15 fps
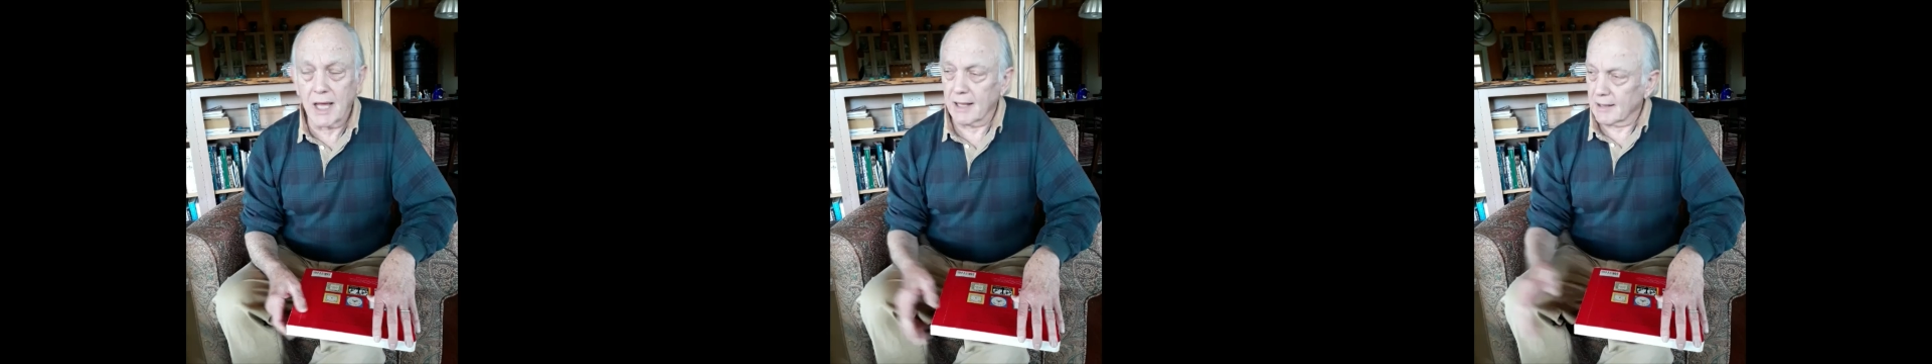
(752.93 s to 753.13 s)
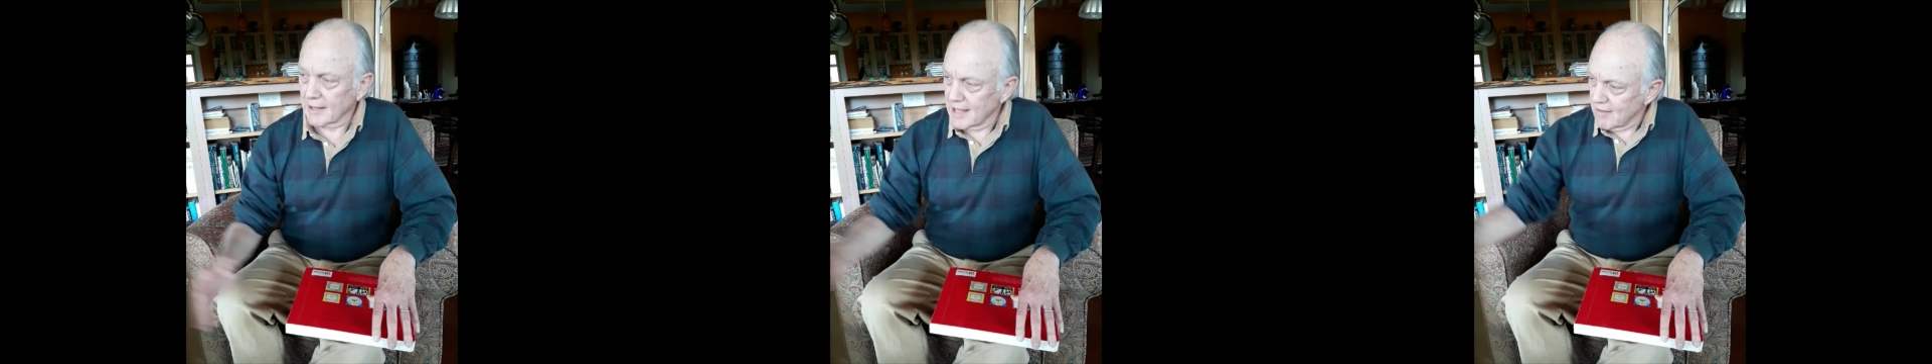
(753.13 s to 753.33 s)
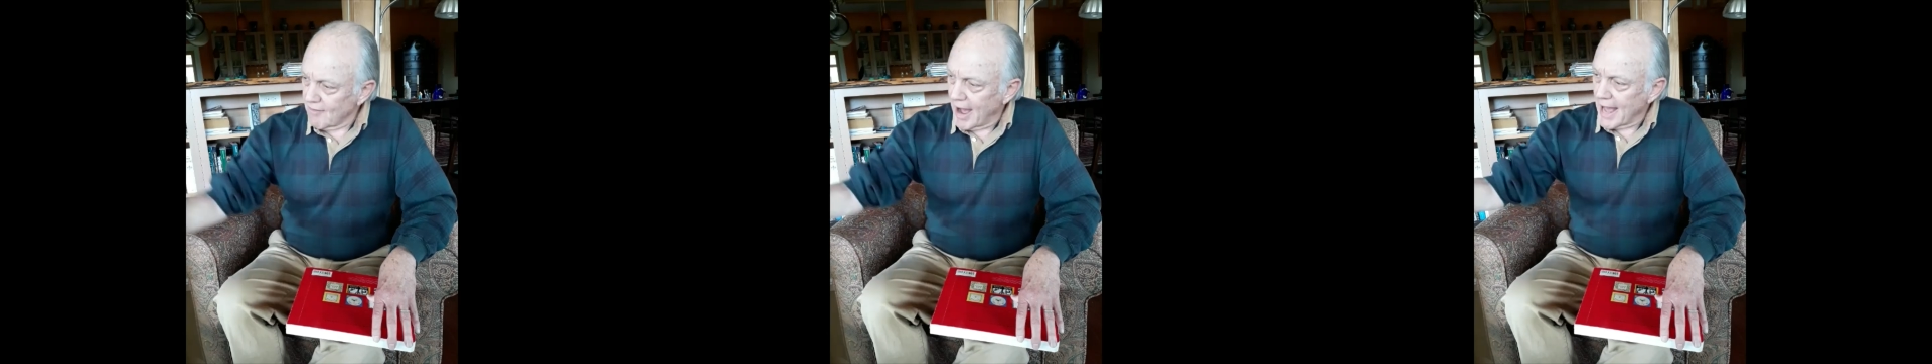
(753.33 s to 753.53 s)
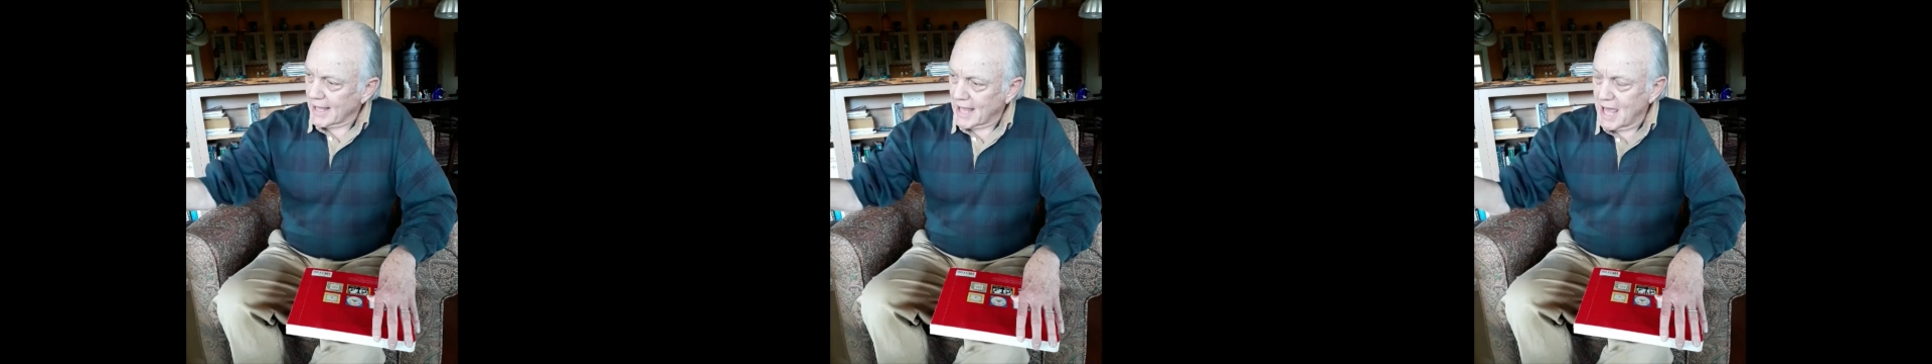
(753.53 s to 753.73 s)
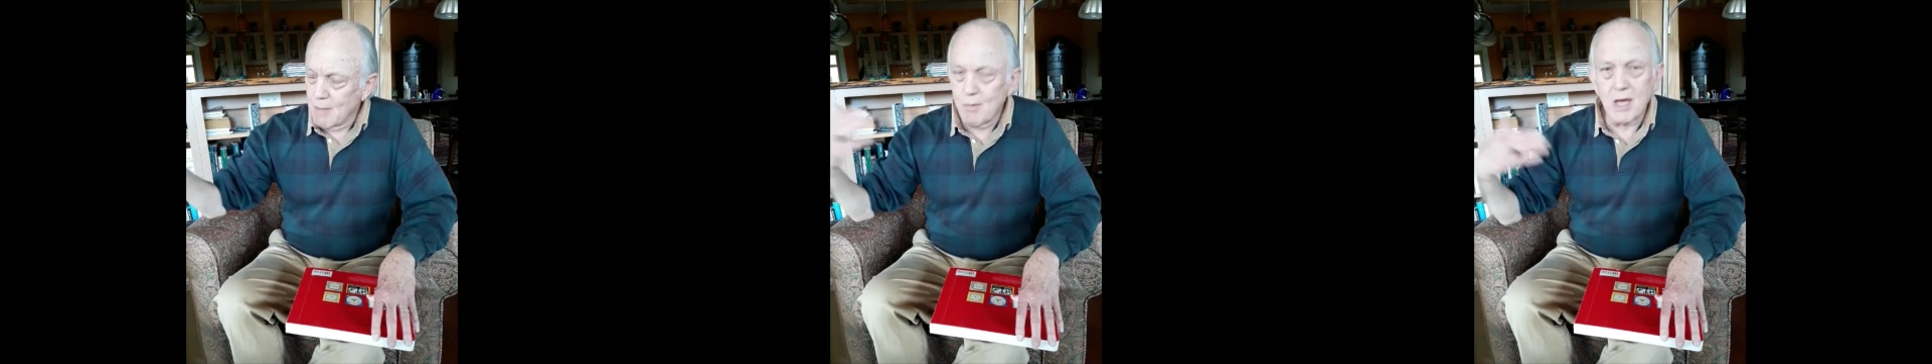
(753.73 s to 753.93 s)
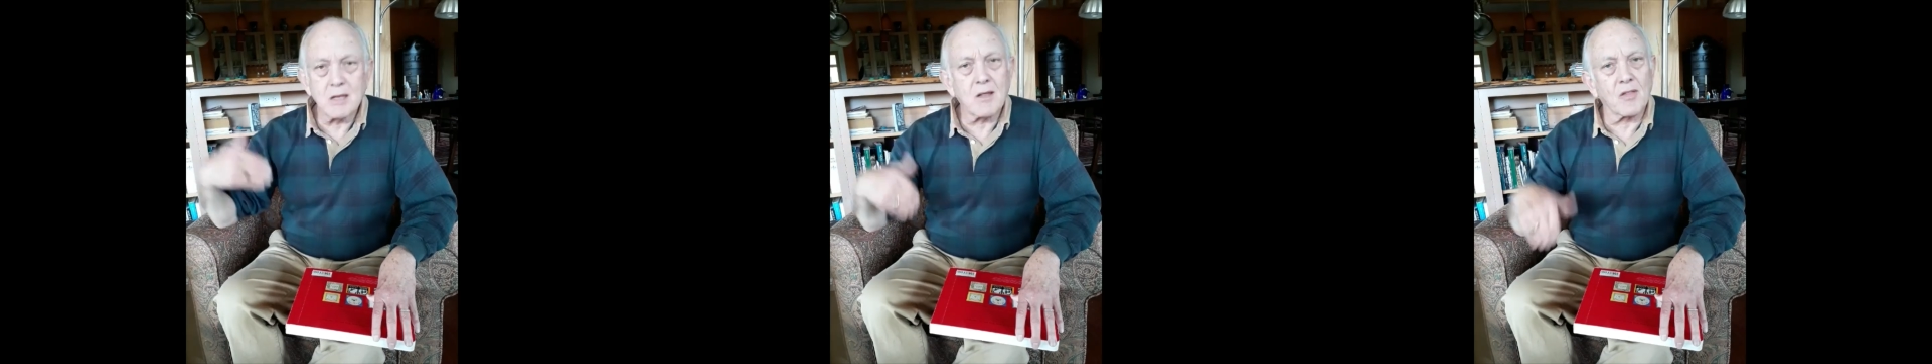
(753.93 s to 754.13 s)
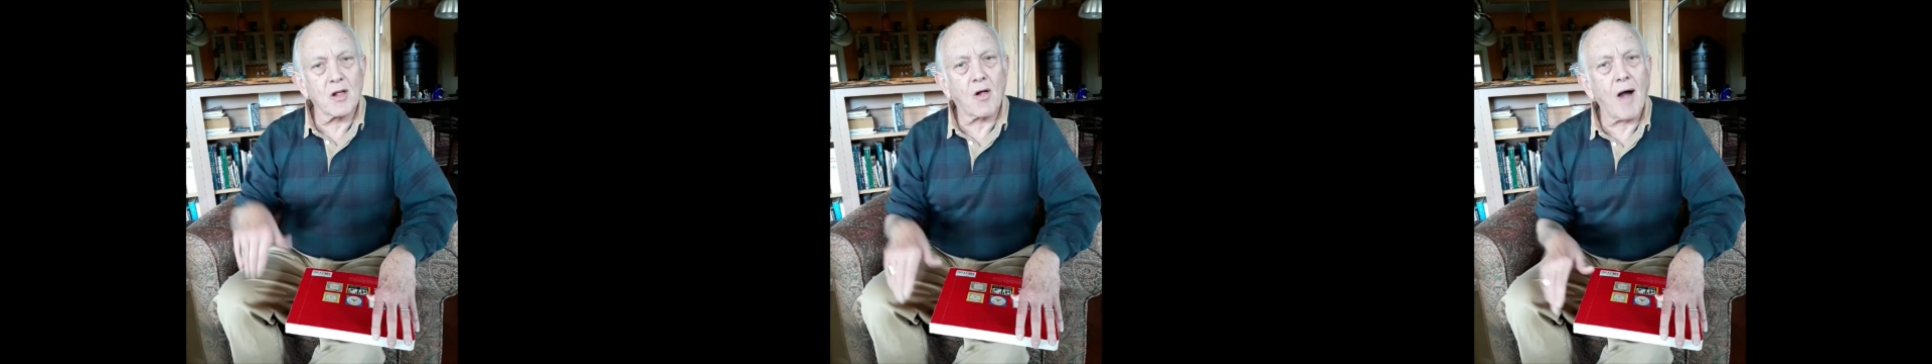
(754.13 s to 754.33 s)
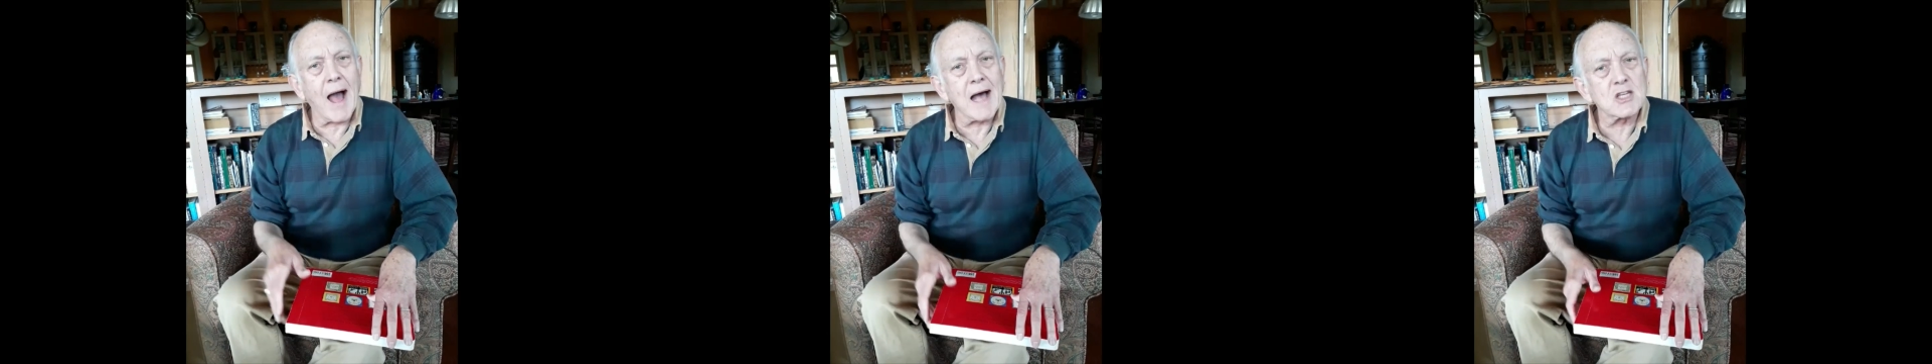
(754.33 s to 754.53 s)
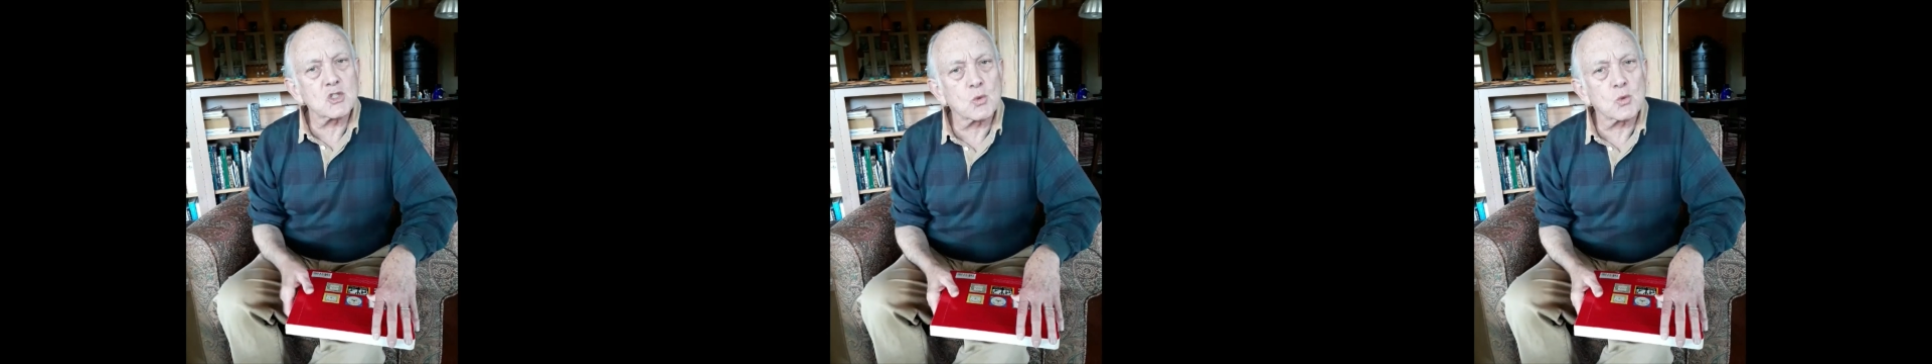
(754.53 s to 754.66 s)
And Levi came into the class